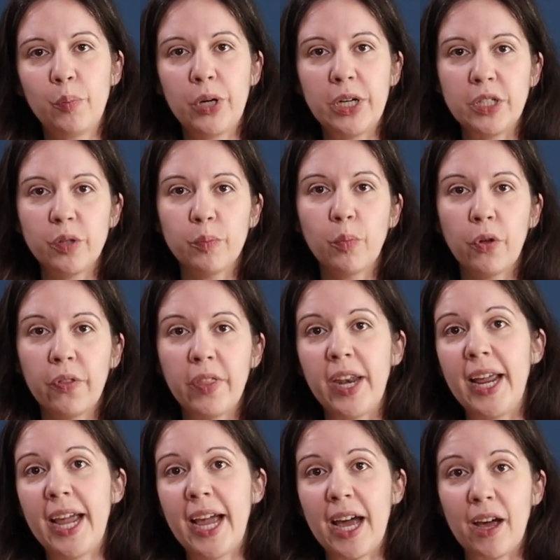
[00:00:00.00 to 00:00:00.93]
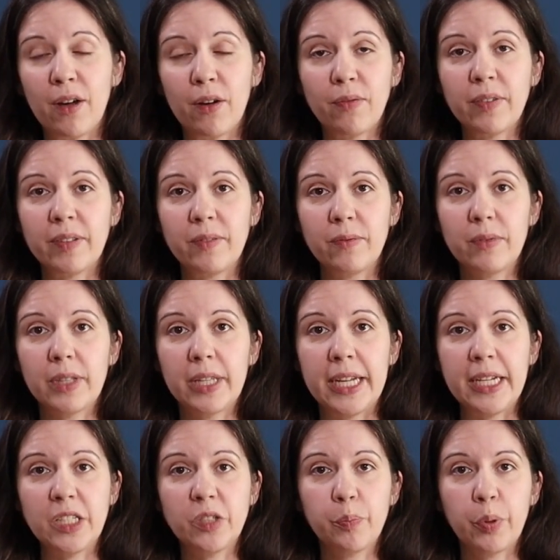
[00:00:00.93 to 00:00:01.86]
printable that I have
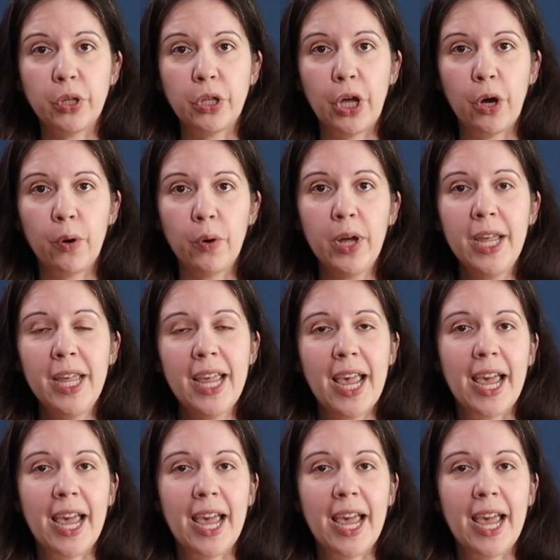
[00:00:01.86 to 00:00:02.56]
linked below.